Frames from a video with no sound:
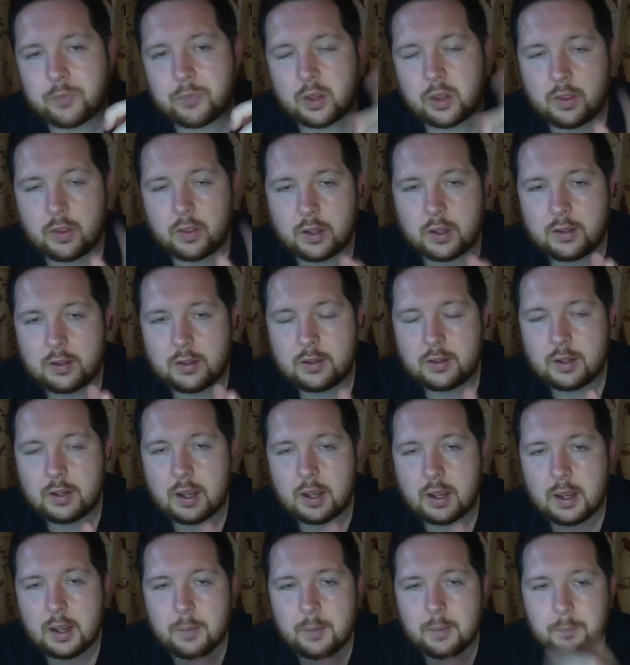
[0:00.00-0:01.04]
that
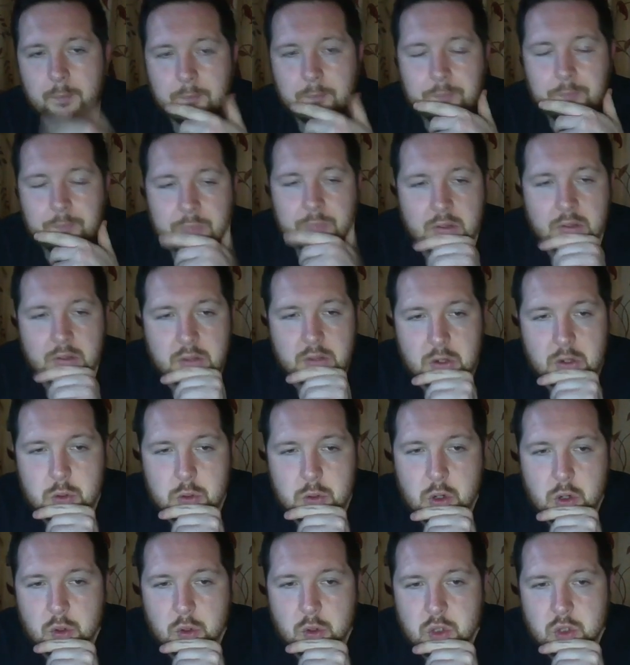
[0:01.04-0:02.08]
the new
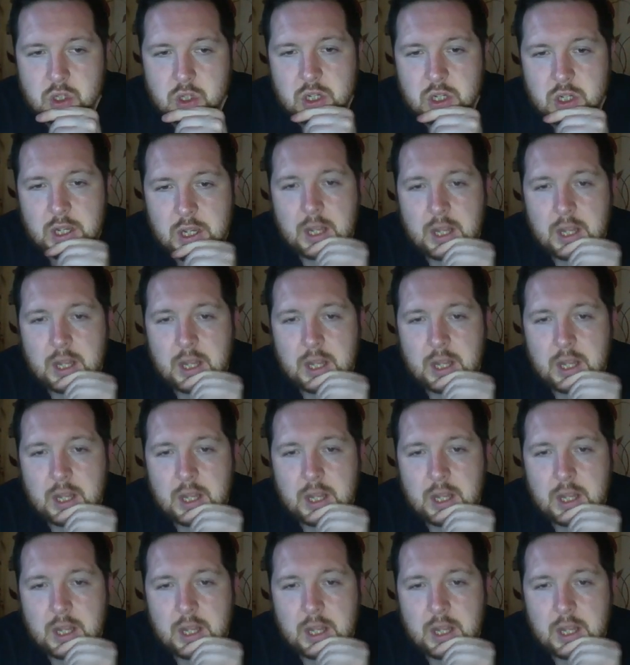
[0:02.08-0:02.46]
coach